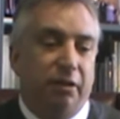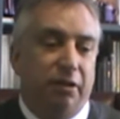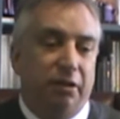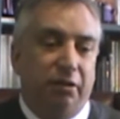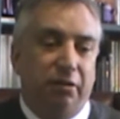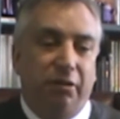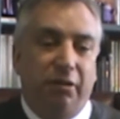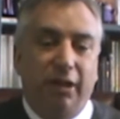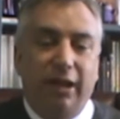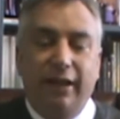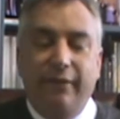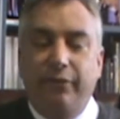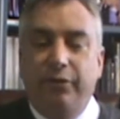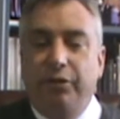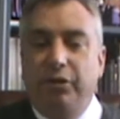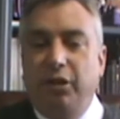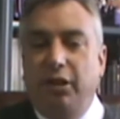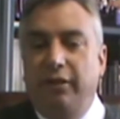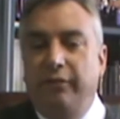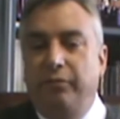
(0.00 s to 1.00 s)

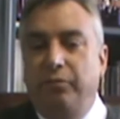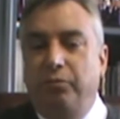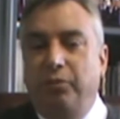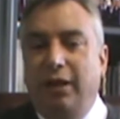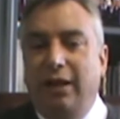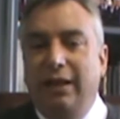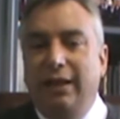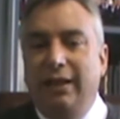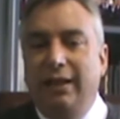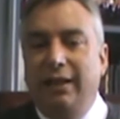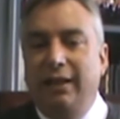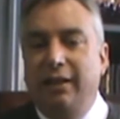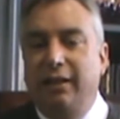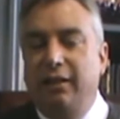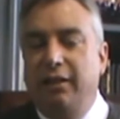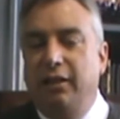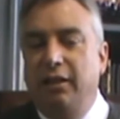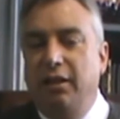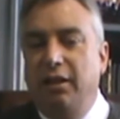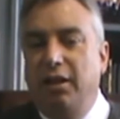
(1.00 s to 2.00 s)
level of writing
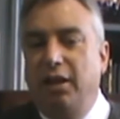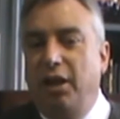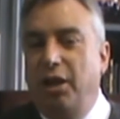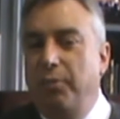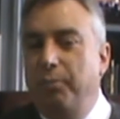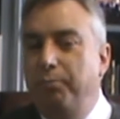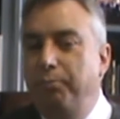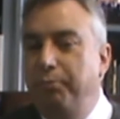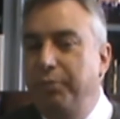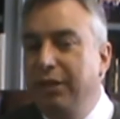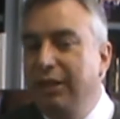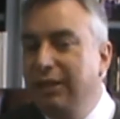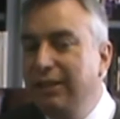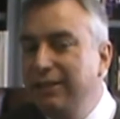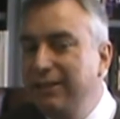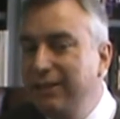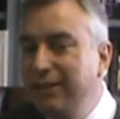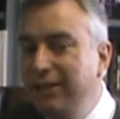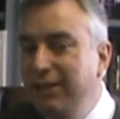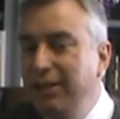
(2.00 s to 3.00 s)

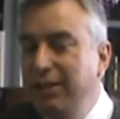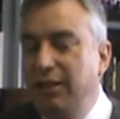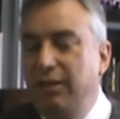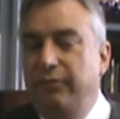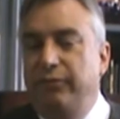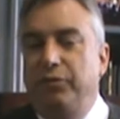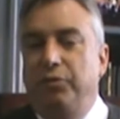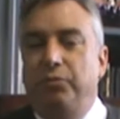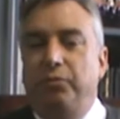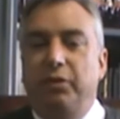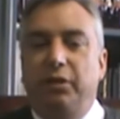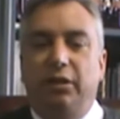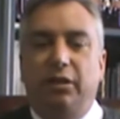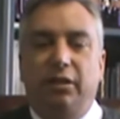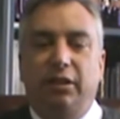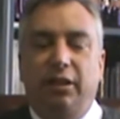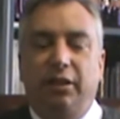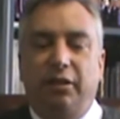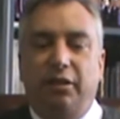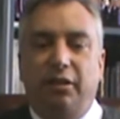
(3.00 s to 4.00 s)
ability, if you will,
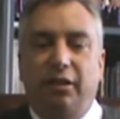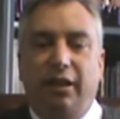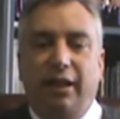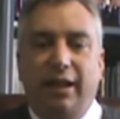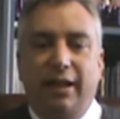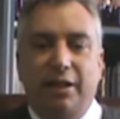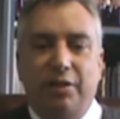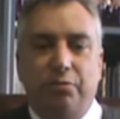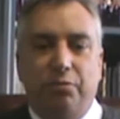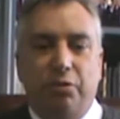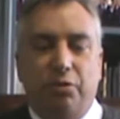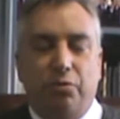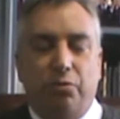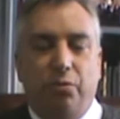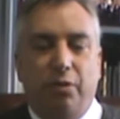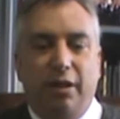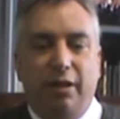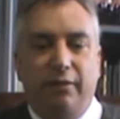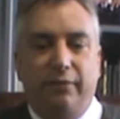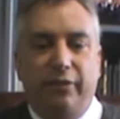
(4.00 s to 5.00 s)
in the class was
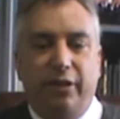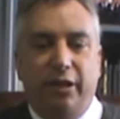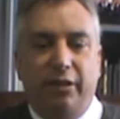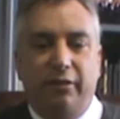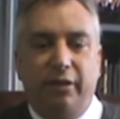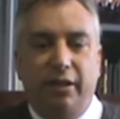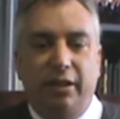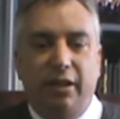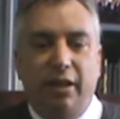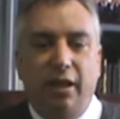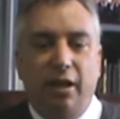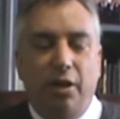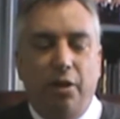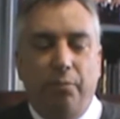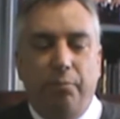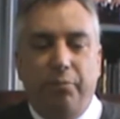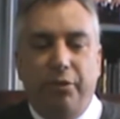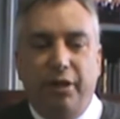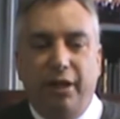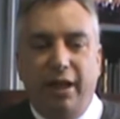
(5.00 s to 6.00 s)
quite varied,
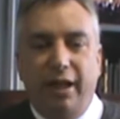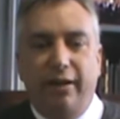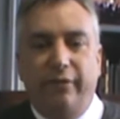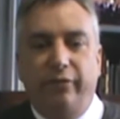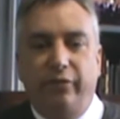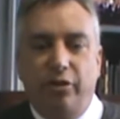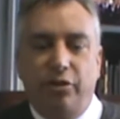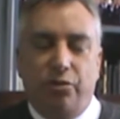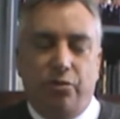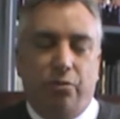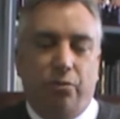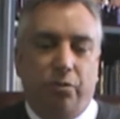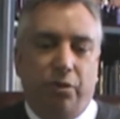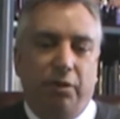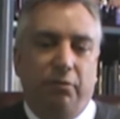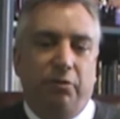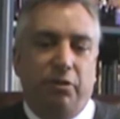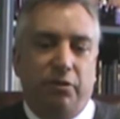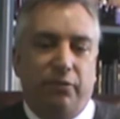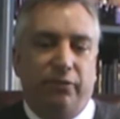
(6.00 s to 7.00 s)
but every
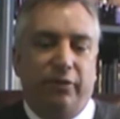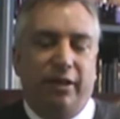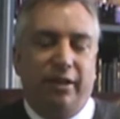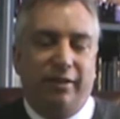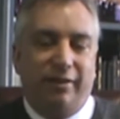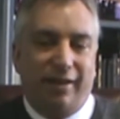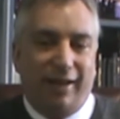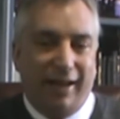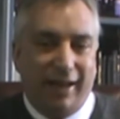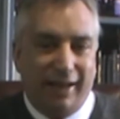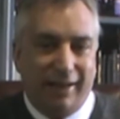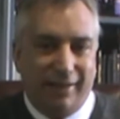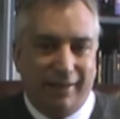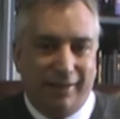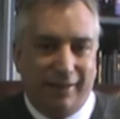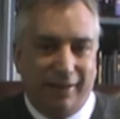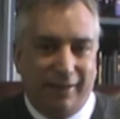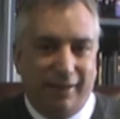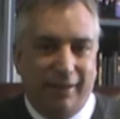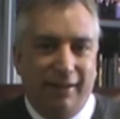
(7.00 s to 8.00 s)
story was
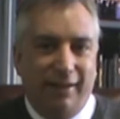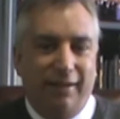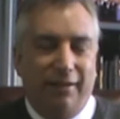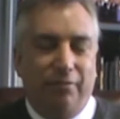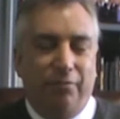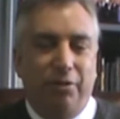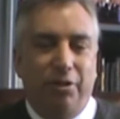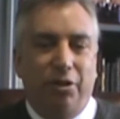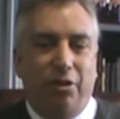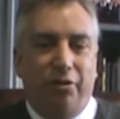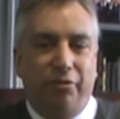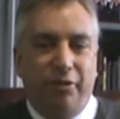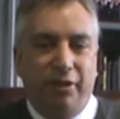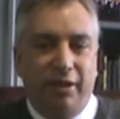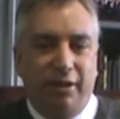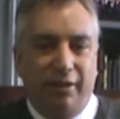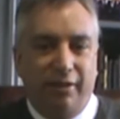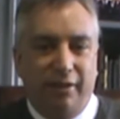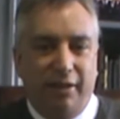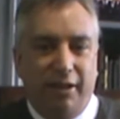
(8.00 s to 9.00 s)
fantastic. We all
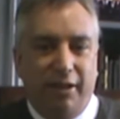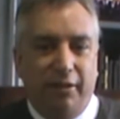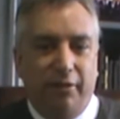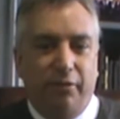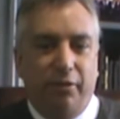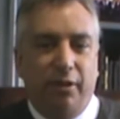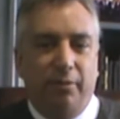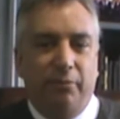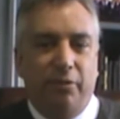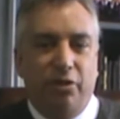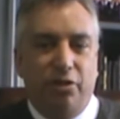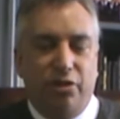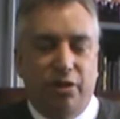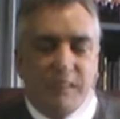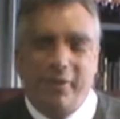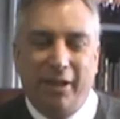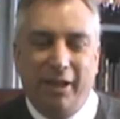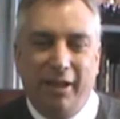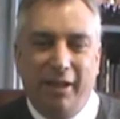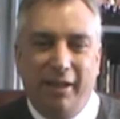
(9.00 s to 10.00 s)
needed to hear them and
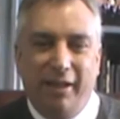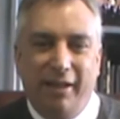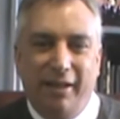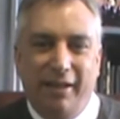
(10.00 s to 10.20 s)
share them.